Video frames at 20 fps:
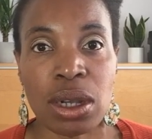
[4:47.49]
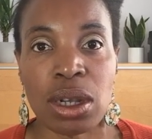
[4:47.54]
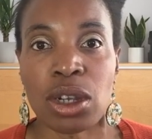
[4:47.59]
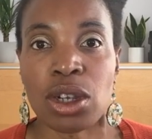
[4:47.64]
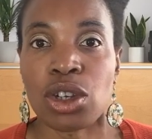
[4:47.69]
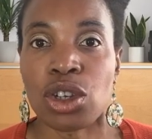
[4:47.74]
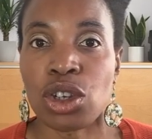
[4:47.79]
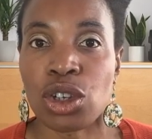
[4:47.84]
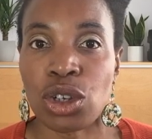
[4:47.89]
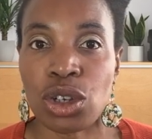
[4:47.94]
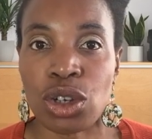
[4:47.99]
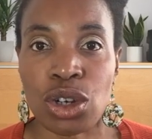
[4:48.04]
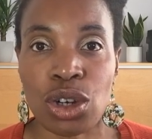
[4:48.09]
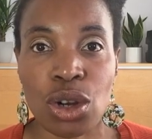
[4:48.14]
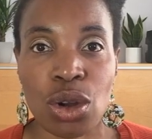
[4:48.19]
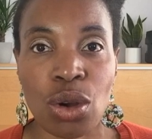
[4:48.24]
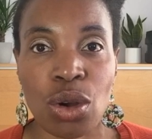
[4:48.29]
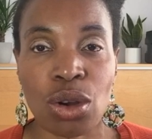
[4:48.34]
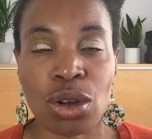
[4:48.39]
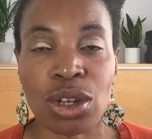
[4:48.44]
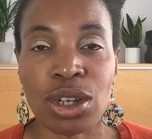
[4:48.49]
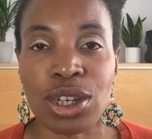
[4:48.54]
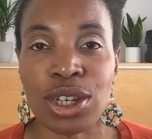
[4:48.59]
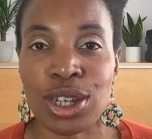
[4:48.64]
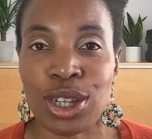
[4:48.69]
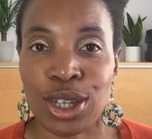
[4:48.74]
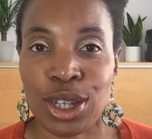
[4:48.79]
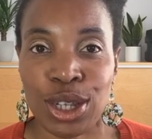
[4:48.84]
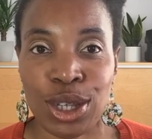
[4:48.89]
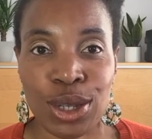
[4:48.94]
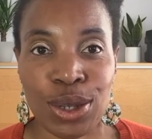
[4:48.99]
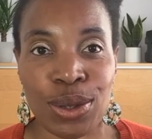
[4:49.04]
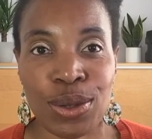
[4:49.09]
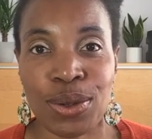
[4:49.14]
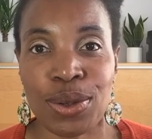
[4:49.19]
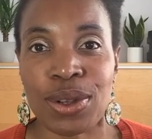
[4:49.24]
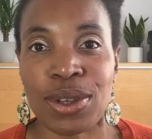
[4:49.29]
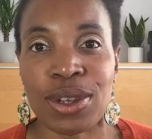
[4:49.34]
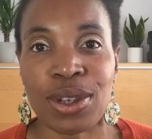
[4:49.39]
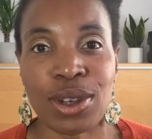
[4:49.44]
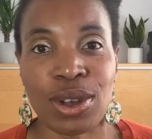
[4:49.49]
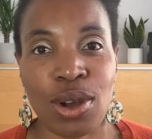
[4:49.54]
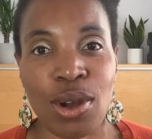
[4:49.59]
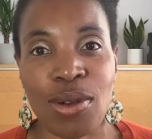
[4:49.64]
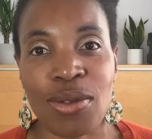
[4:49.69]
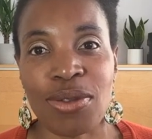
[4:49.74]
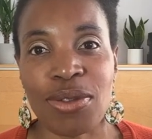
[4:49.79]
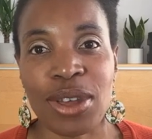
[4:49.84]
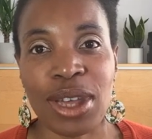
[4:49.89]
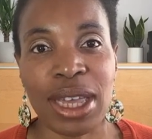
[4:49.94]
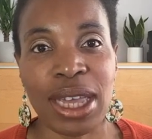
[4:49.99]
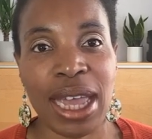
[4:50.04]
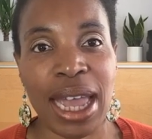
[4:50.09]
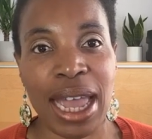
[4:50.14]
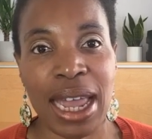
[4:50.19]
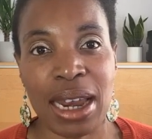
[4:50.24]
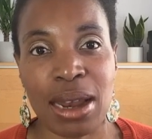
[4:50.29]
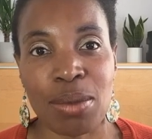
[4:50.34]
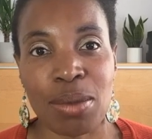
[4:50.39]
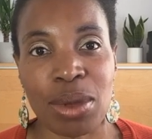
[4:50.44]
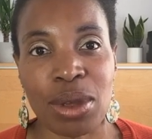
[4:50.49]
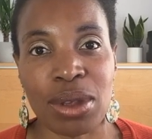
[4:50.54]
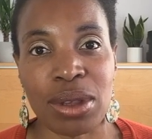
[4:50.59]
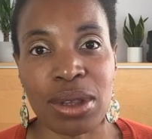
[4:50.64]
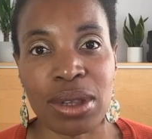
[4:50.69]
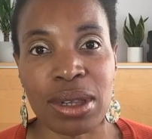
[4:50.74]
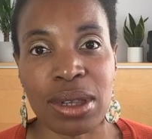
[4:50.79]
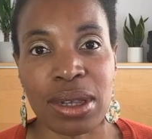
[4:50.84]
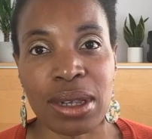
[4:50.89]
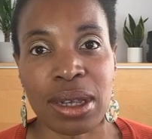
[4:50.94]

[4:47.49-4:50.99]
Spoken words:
should not use coffee enemas.